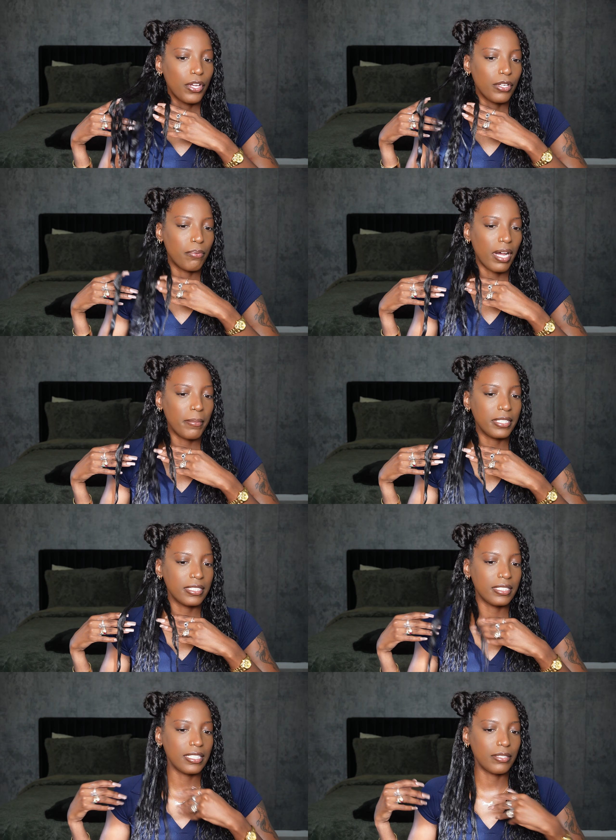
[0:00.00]
You probably
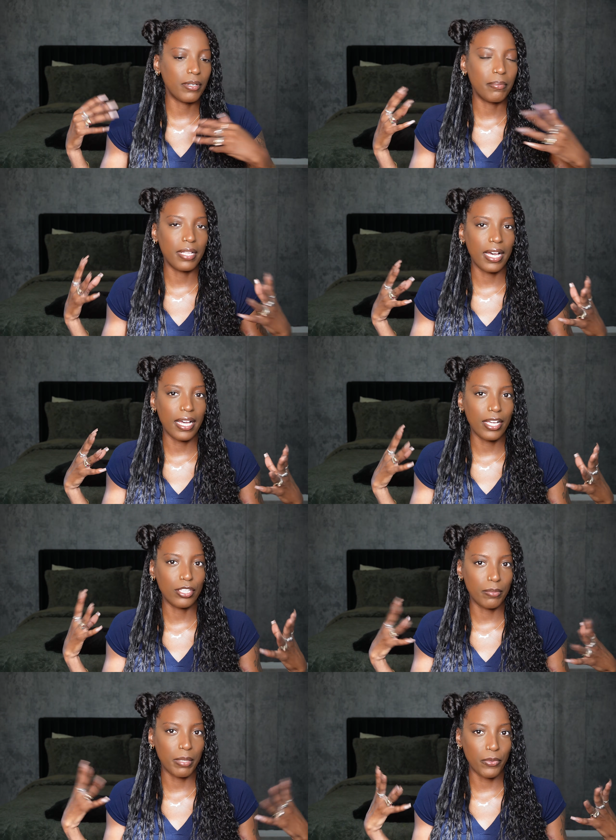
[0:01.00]
just need to apply a
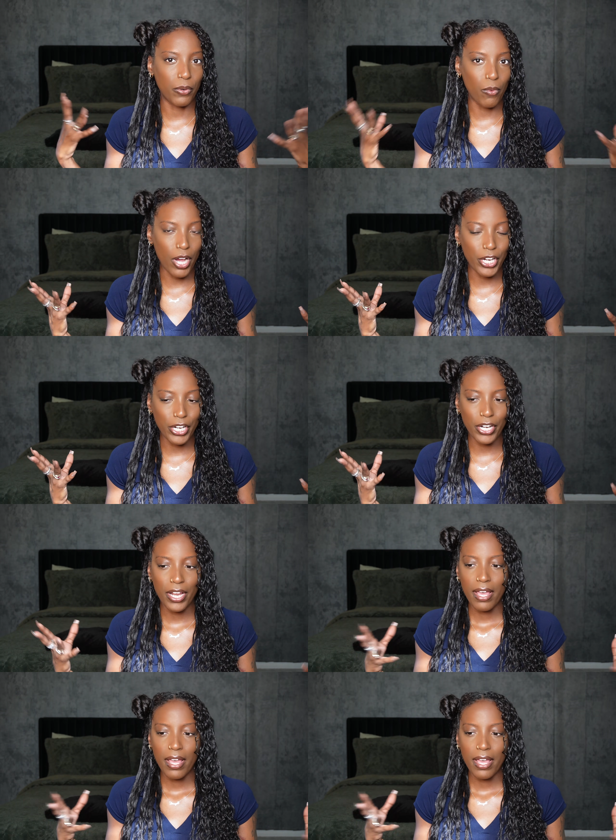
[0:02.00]
little bit more water.